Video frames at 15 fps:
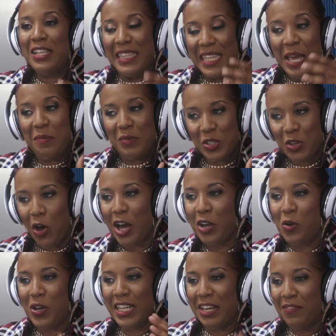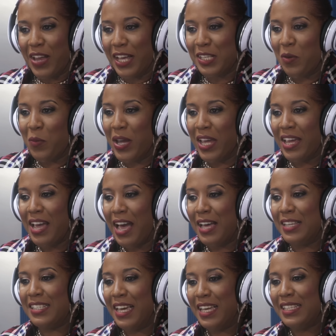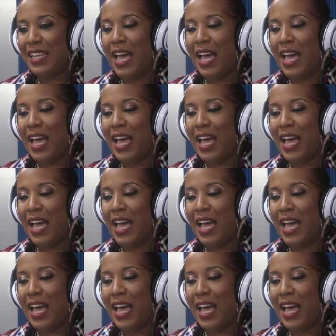theme song. I don't want to give that away as yet.